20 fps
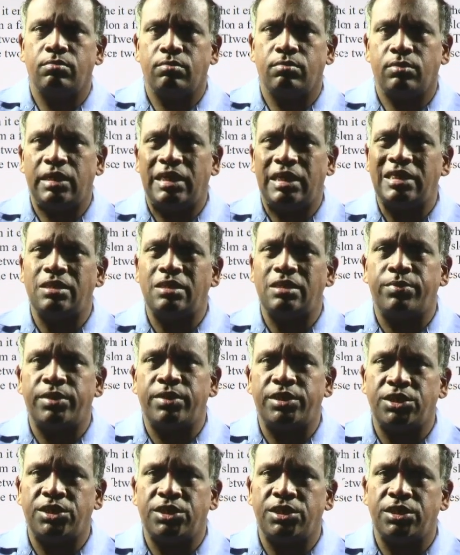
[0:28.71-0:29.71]

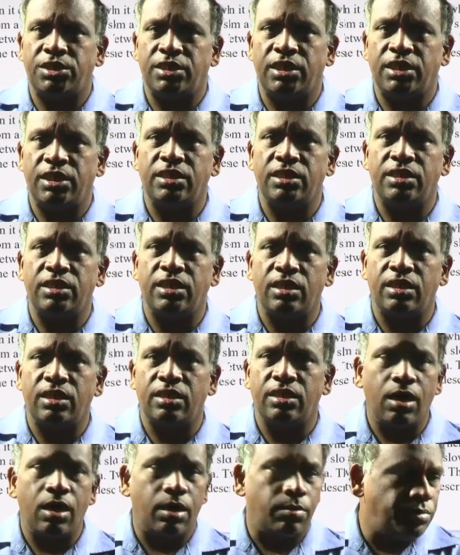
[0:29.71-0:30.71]
dispersion, these are the
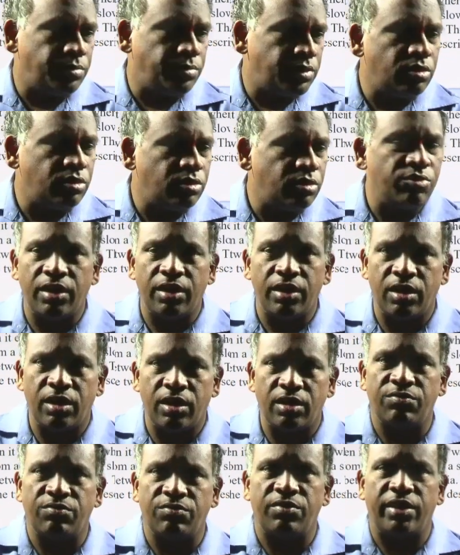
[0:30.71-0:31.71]
observed phenomena of
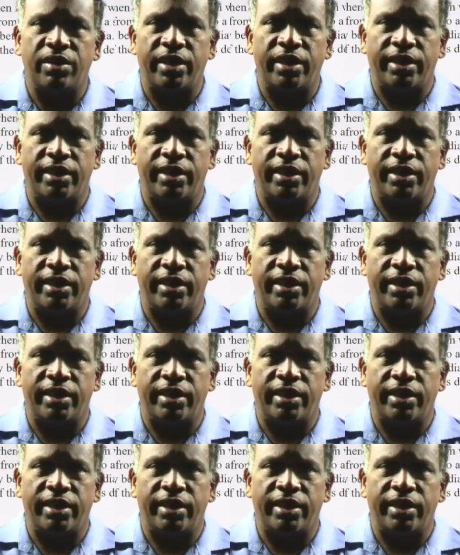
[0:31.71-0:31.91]
light.